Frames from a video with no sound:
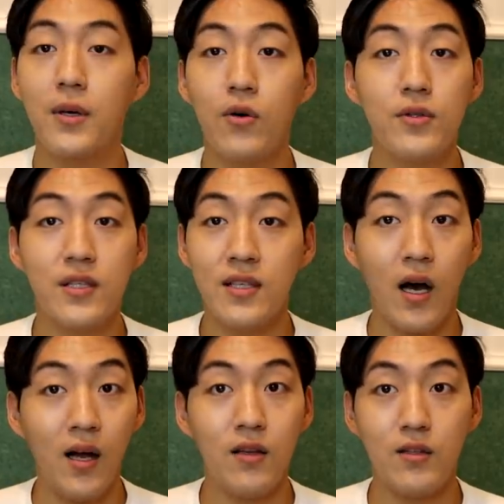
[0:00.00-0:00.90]
because it's
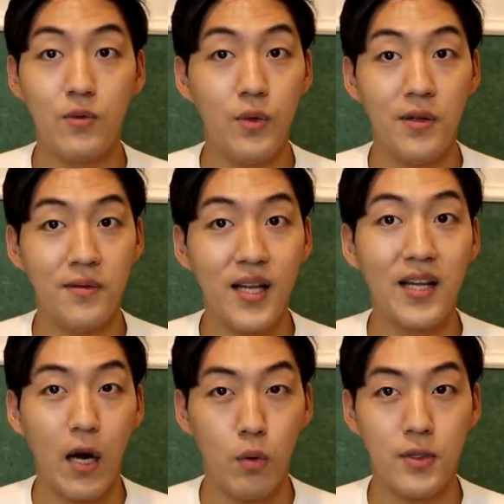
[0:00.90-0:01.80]
Allah's will,
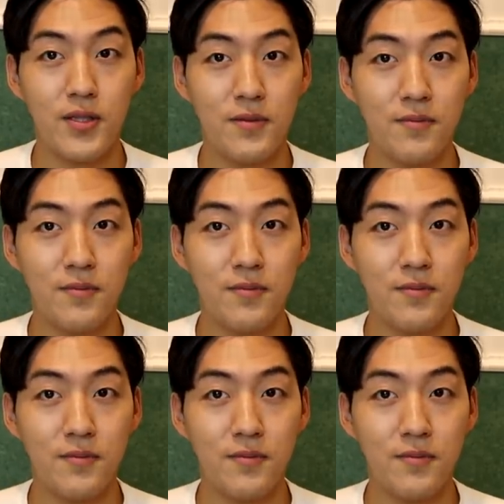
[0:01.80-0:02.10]
not ours.